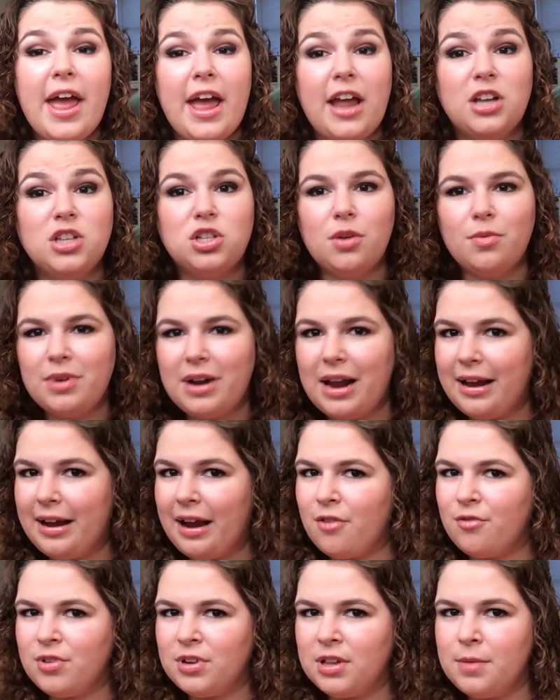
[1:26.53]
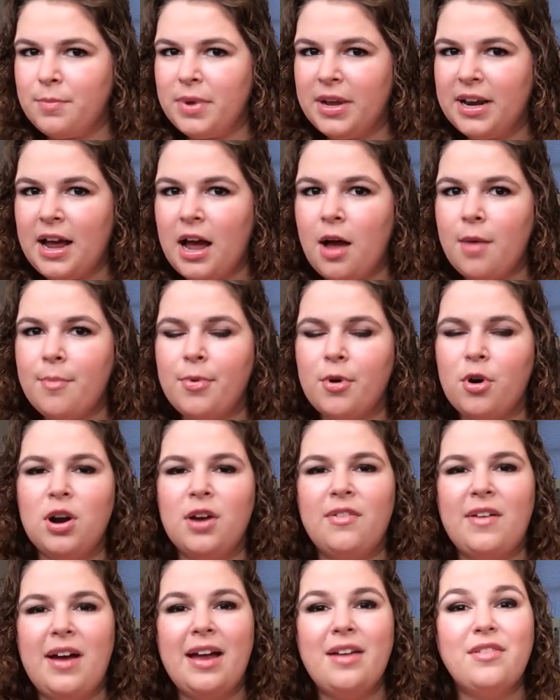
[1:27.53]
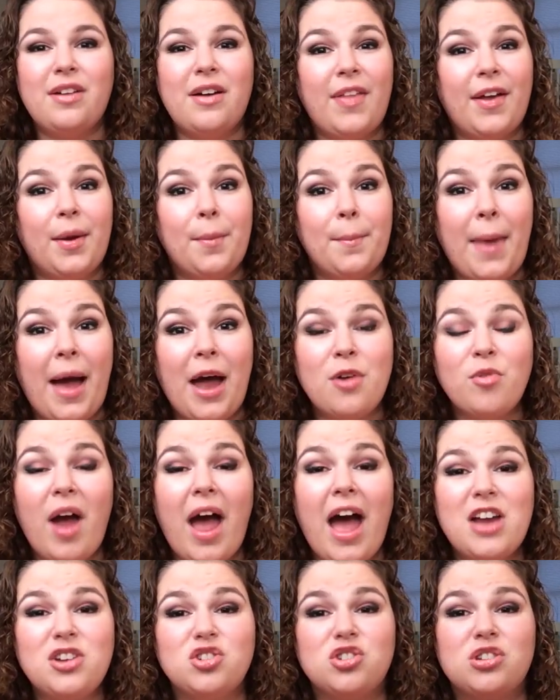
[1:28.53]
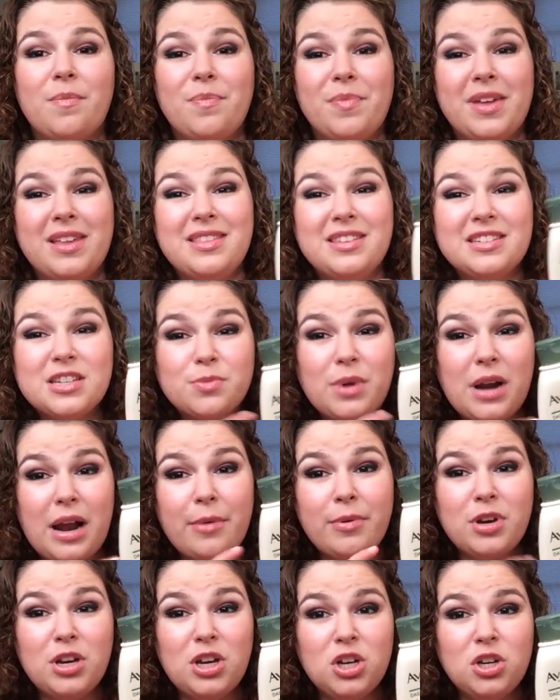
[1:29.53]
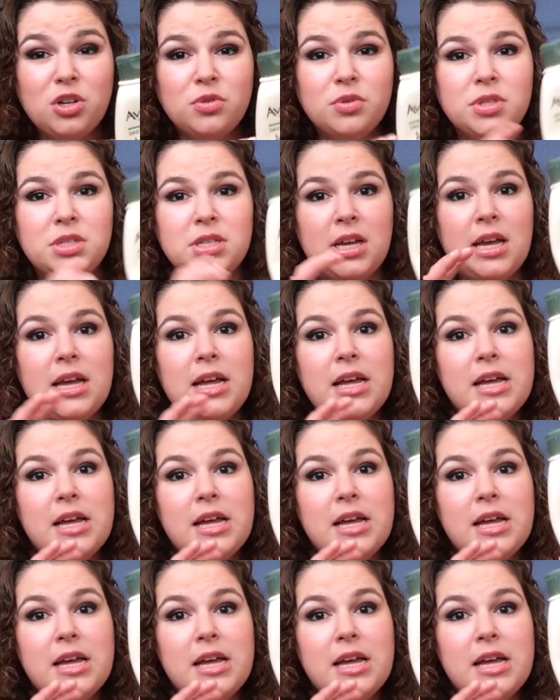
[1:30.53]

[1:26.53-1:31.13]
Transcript: And so when I got really bit up, or if I ever have like a bad rash or something, this is what I would use